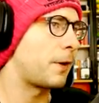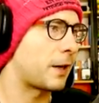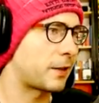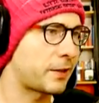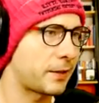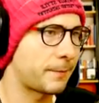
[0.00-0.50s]

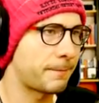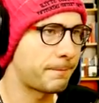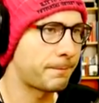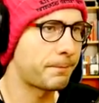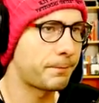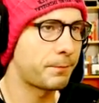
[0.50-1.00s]
Fucked.
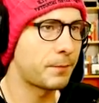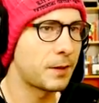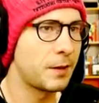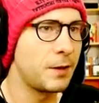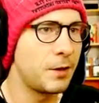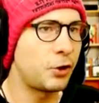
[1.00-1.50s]

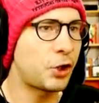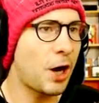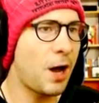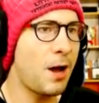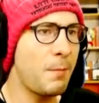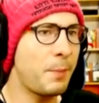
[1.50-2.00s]

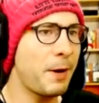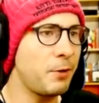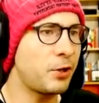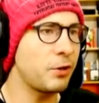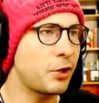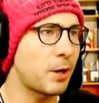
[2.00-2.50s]
Jump! I
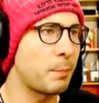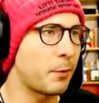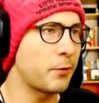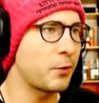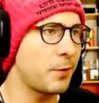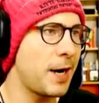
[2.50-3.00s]
wish you could jump
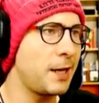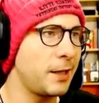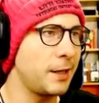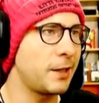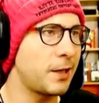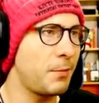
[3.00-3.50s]
over the
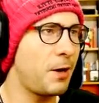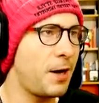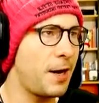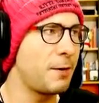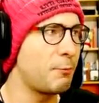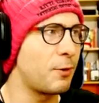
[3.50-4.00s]
railing! Come
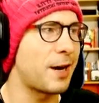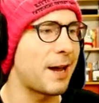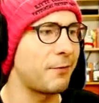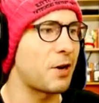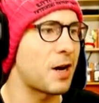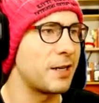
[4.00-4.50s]
on! Would I
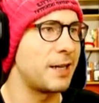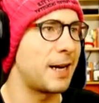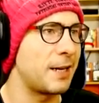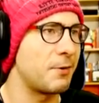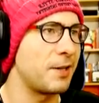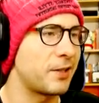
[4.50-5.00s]
have gotten it
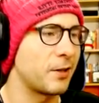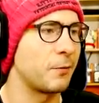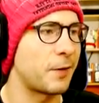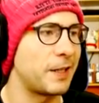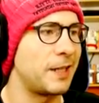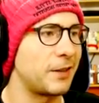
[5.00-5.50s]
anyways, though,
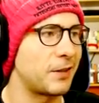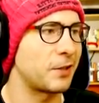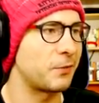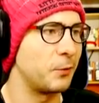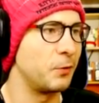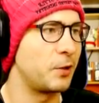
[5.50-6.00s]
if I could get
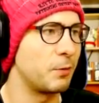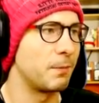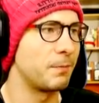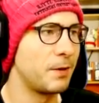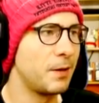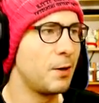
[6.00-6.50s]
this food to
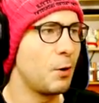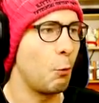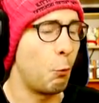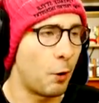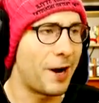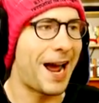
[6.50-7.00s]
him?
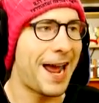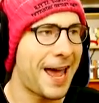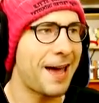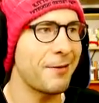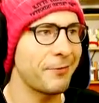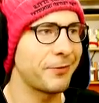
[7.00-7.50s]
Would I
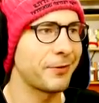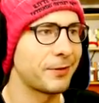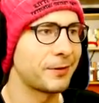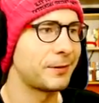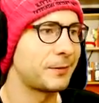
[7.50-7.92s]
have?